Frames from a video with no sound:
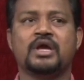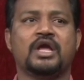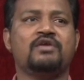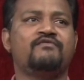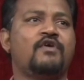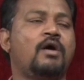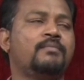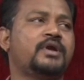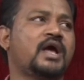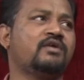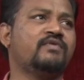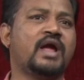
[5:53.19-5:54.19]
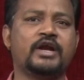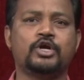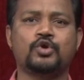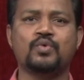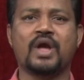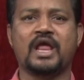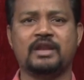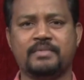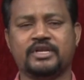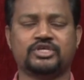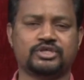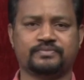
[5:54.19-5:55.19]
In form tag we had two
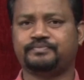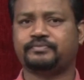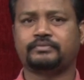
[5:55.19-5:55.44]
elements